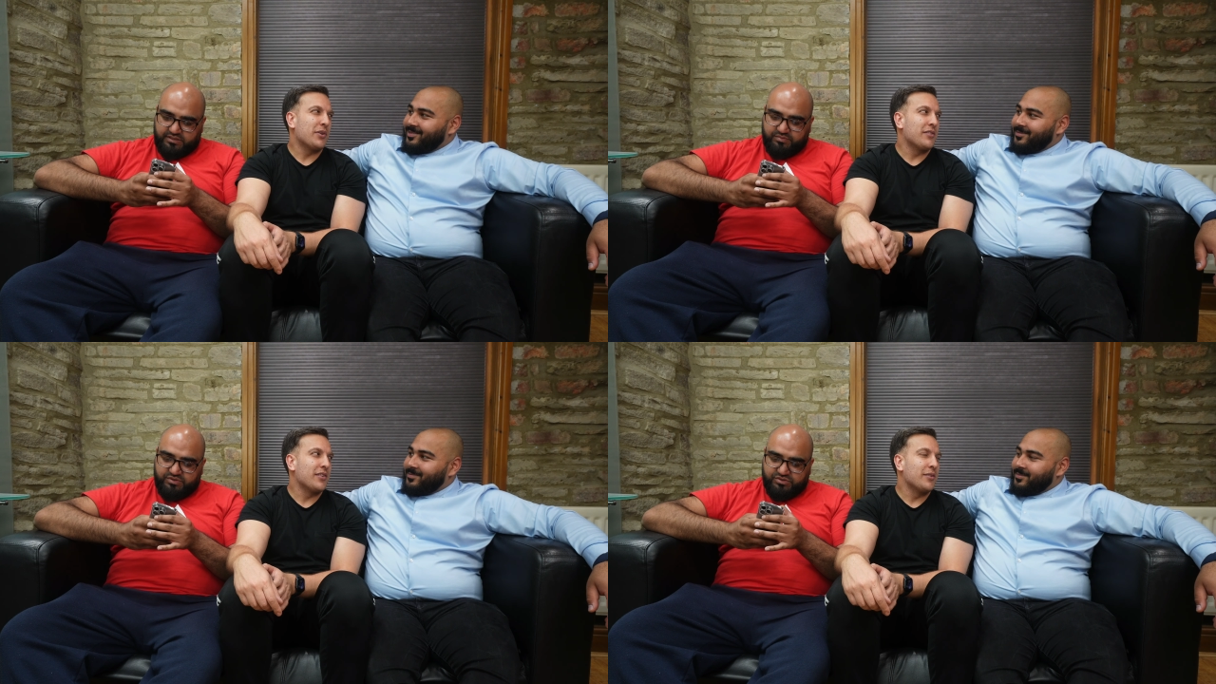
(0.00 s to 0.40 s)

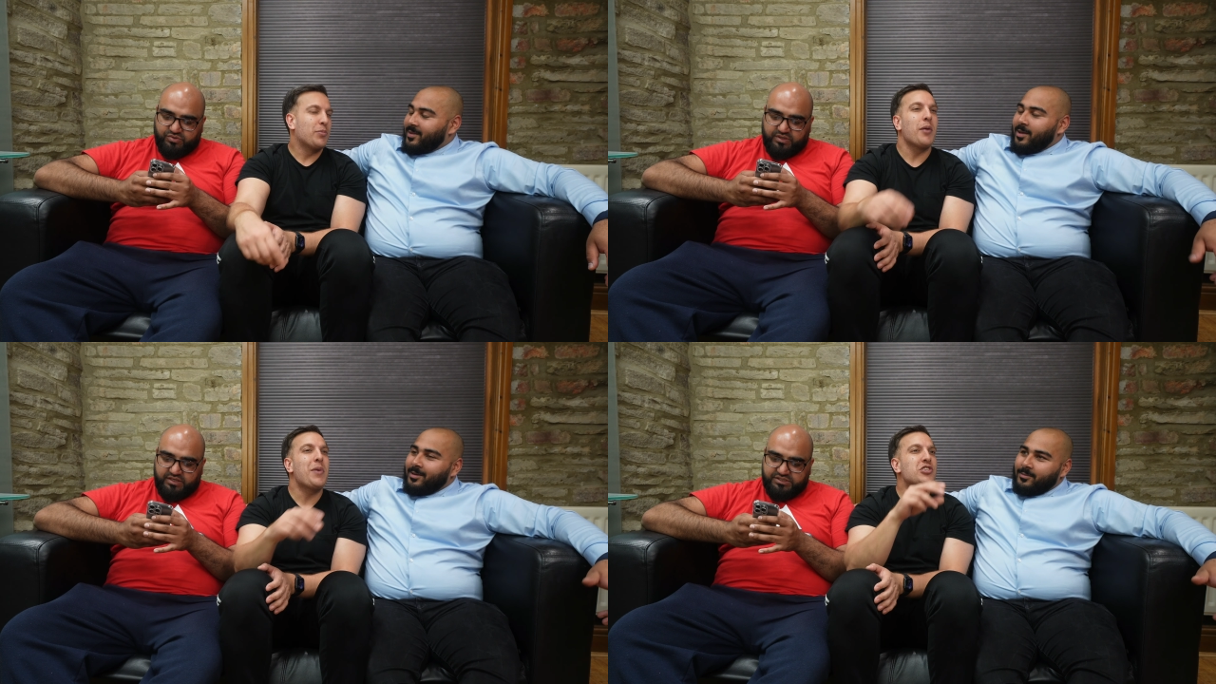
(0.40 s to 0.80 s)
Speaker 1: Let me just
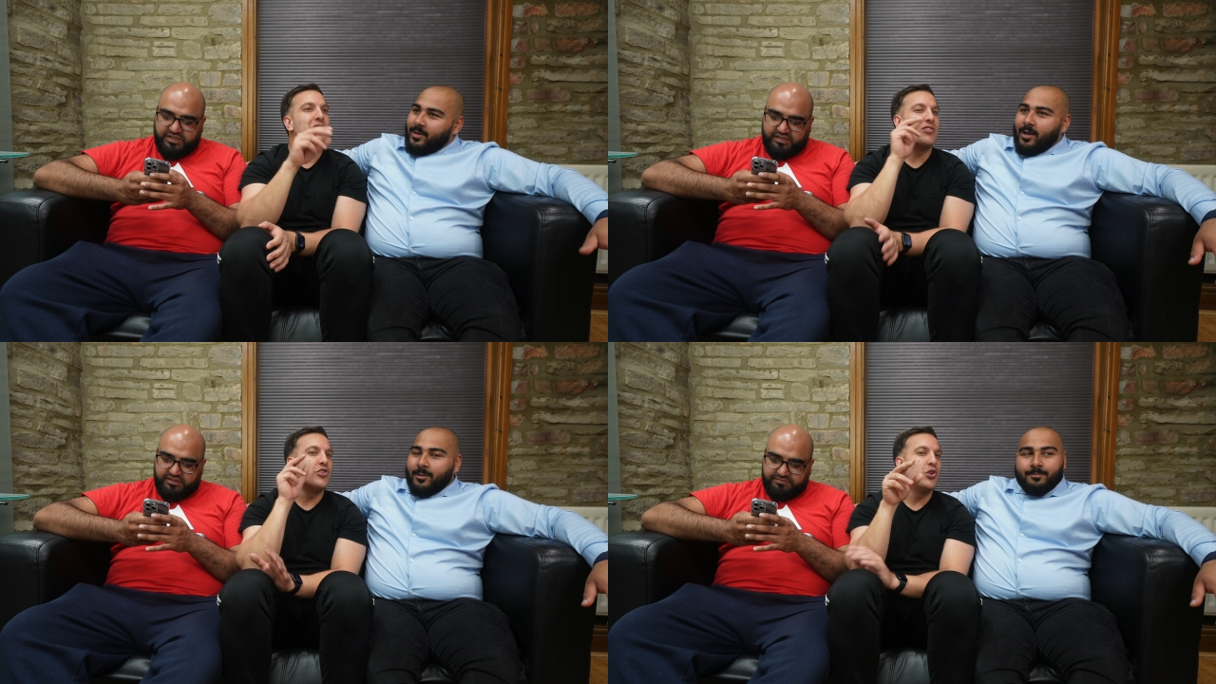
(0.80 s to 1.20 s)
but I imagine
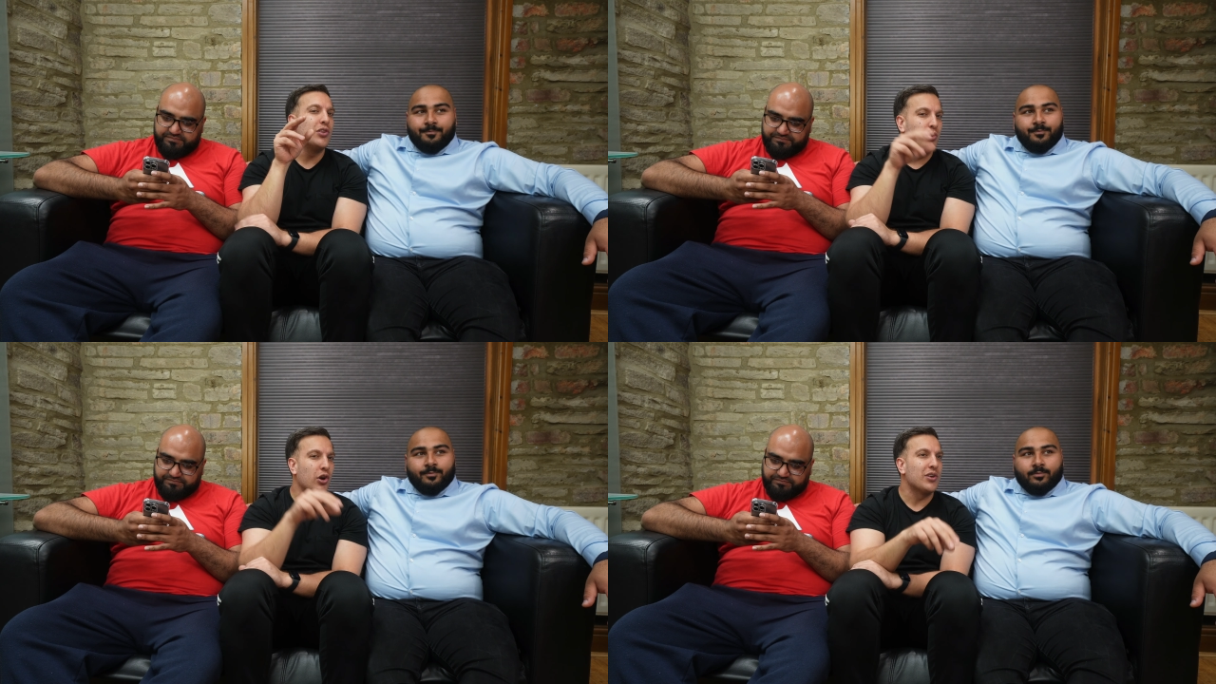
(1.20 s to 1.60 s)
check. it's new,
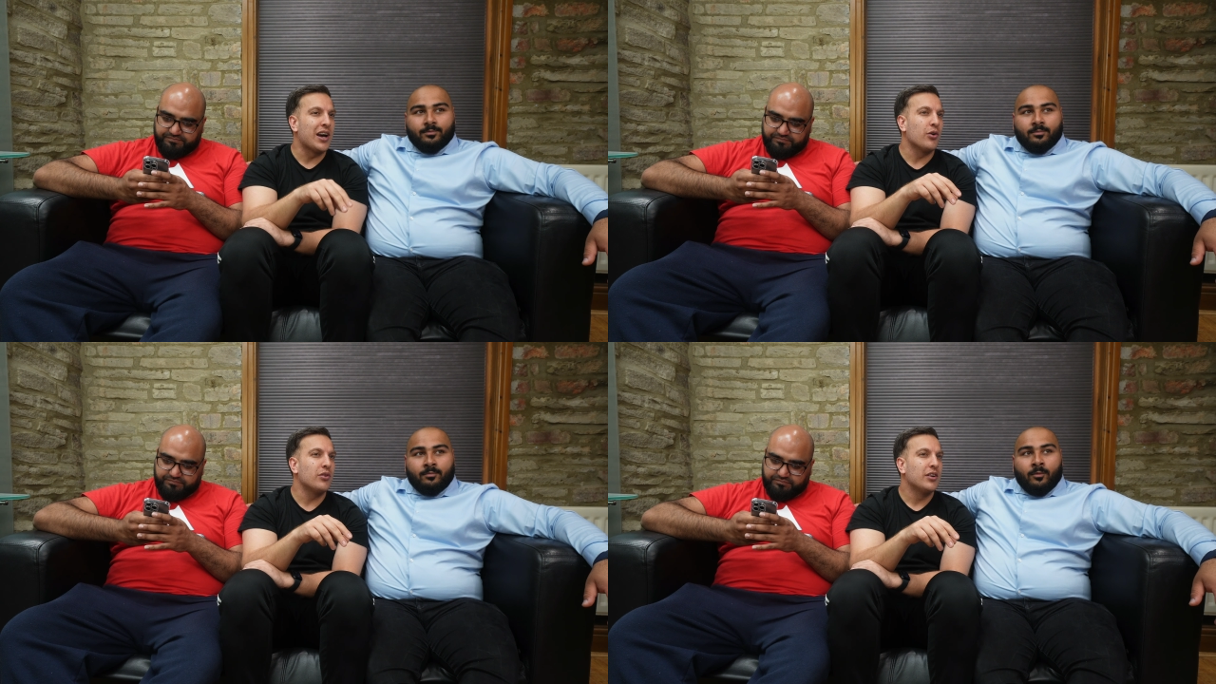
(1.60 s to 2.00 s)
they'll go
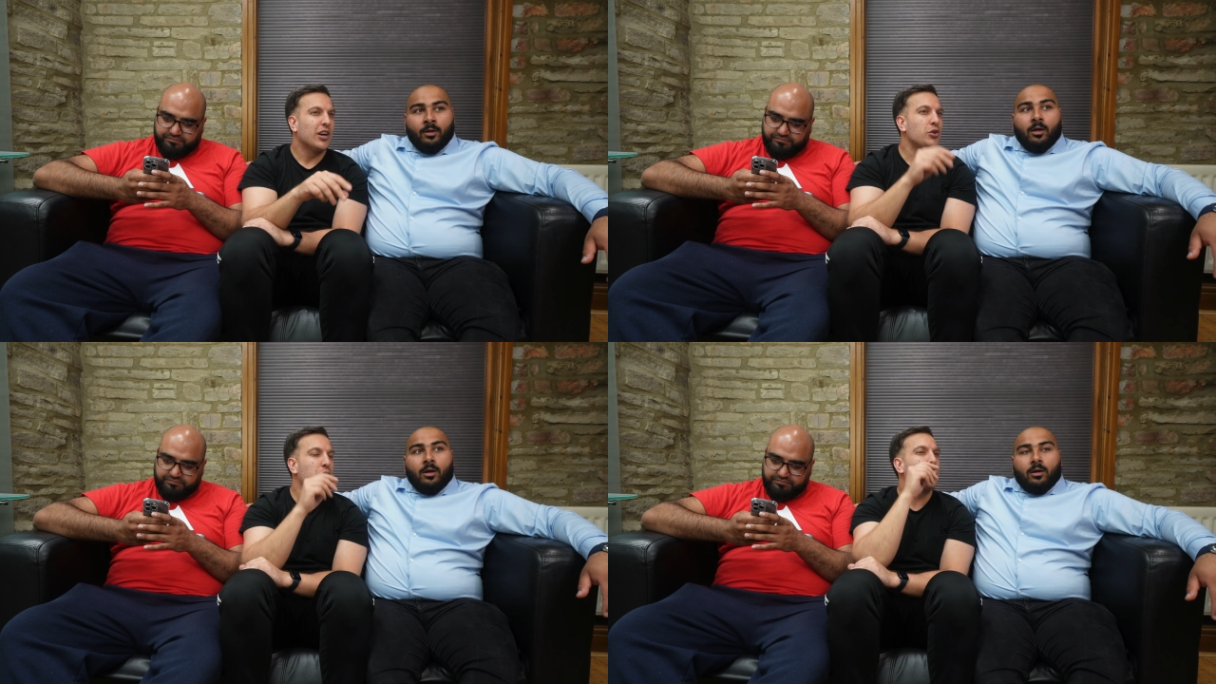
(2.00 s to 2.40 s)
down.
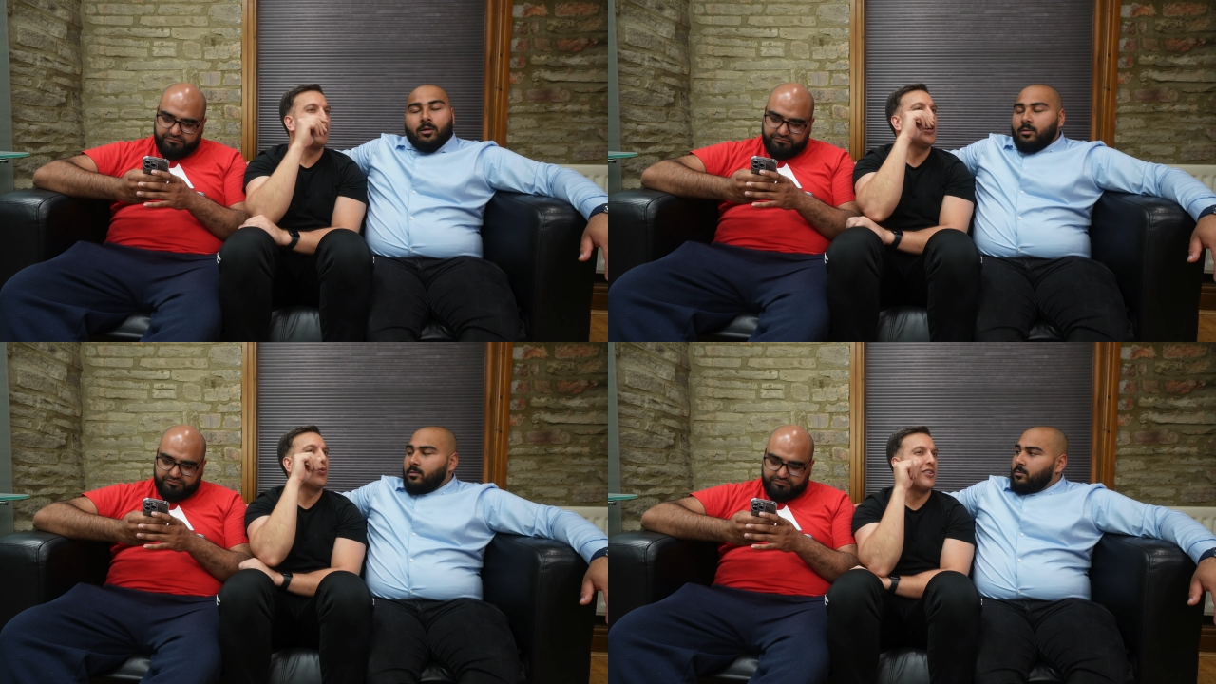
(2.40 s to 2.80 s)
I do think
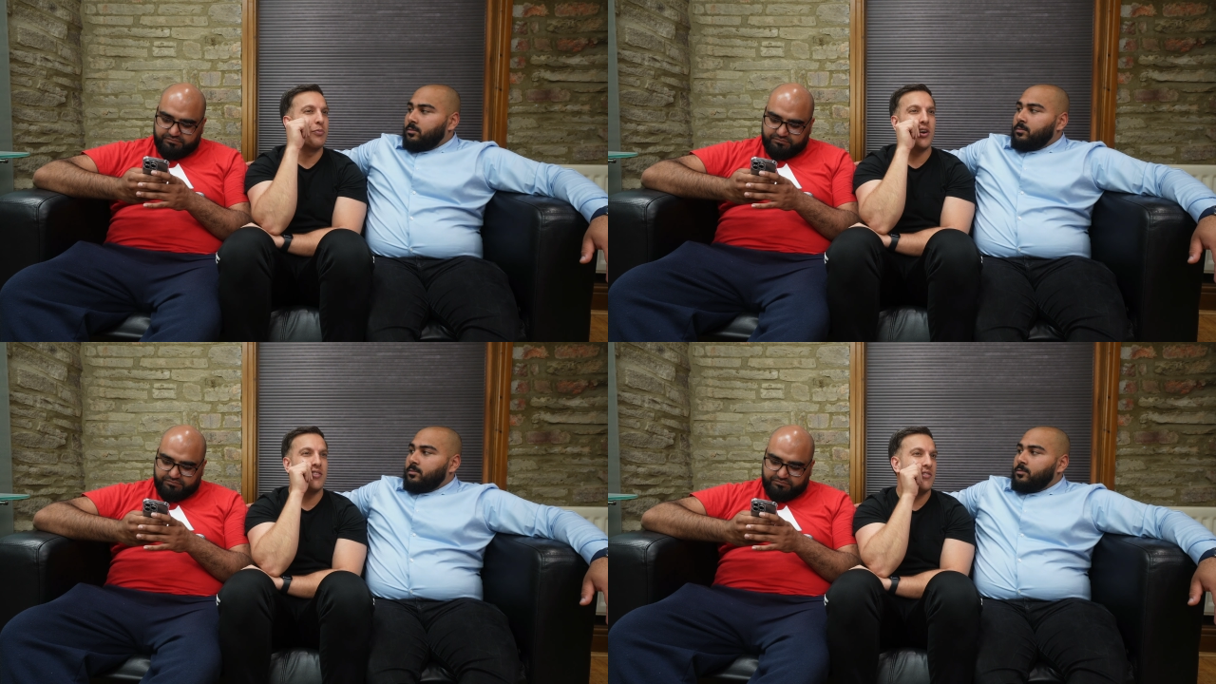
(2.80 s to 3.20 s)
three quid's
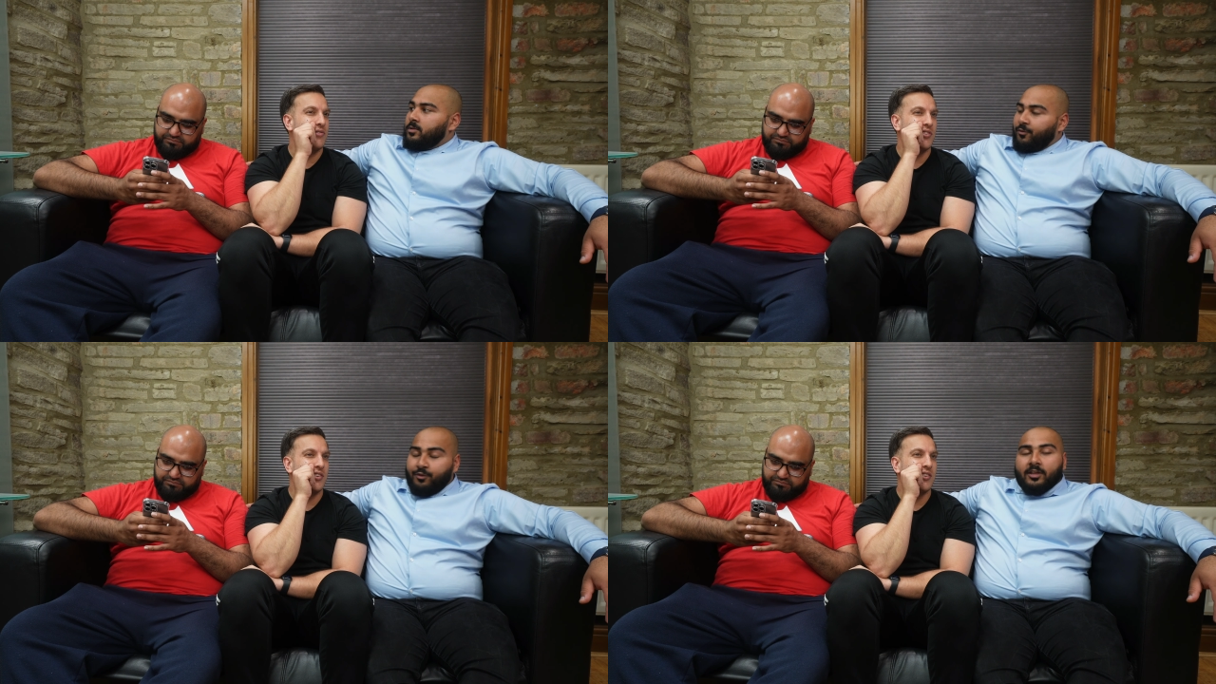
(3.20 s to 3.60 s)
pricey
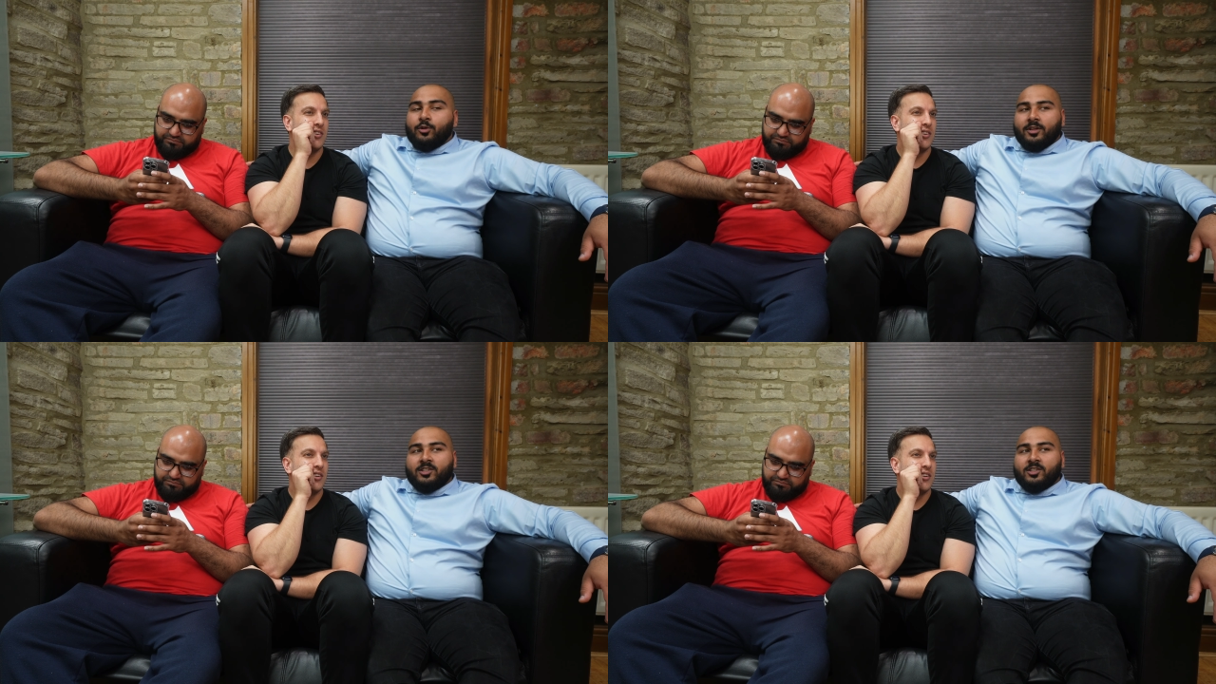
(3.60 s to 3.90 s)
for. Three quid